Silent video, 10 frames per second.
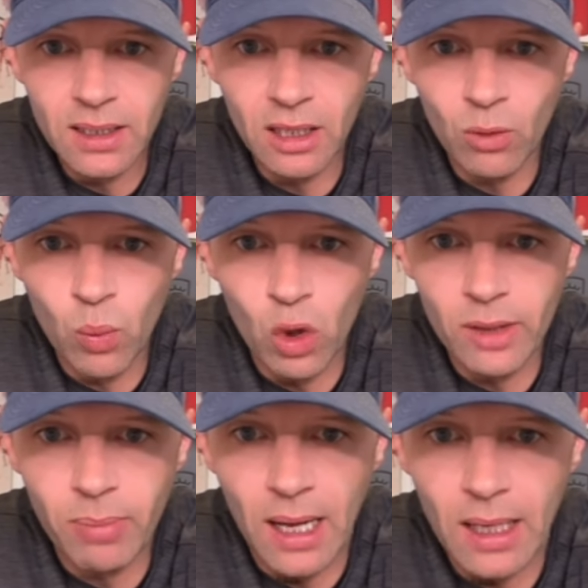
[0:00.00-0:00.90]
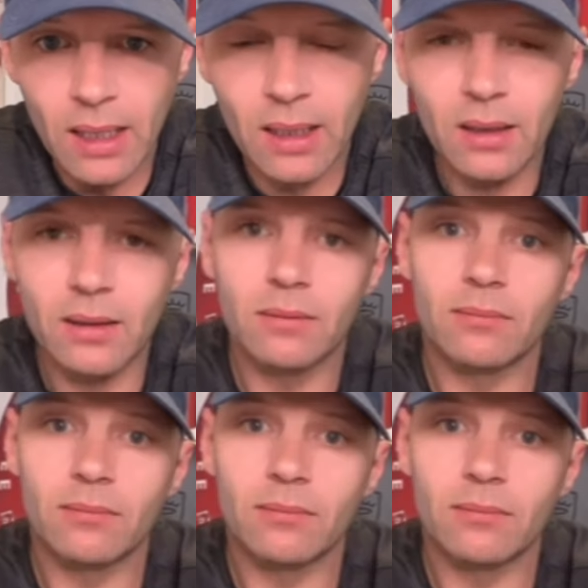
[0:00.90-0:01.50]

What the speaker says: Hey, you little woolly back.